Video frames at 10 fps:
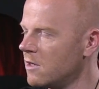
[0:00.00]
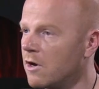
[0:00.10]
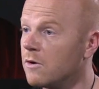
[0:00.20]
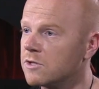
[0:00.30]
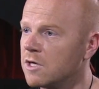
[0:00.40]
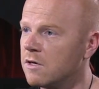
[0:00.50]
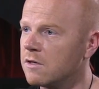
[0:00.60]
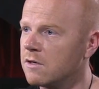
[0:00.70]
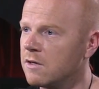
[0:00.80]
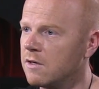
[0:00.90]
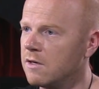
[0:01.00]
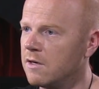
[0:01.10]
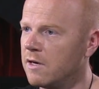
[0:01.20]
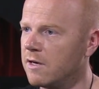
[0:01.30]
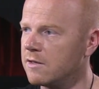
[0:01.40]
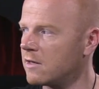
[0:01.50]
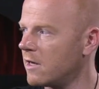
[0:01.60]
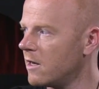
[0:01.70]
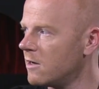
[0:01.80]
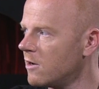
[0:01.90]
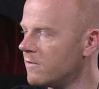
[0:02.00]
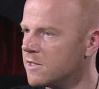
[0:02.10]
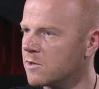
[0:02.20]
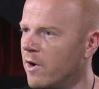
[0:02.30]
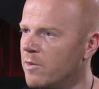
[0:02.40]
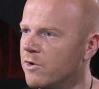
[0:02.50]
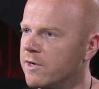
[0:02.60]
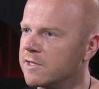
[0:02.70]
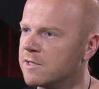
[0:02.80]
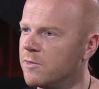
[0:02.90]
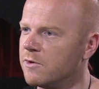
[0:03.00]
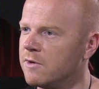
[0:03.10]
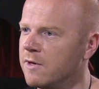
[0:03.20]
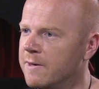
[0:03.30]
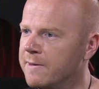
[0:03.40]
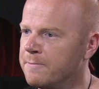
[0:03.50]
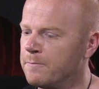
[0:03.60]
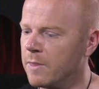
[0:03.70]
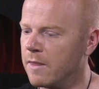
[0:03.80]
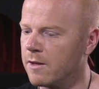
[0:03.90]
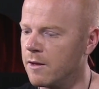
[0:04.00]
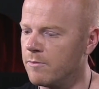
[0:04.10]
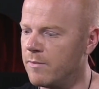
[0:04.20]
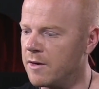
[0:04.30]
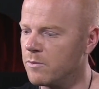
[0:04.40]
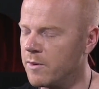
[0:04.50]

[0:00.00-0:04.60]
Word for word: culture, and a lot of it's quite predictable. Men and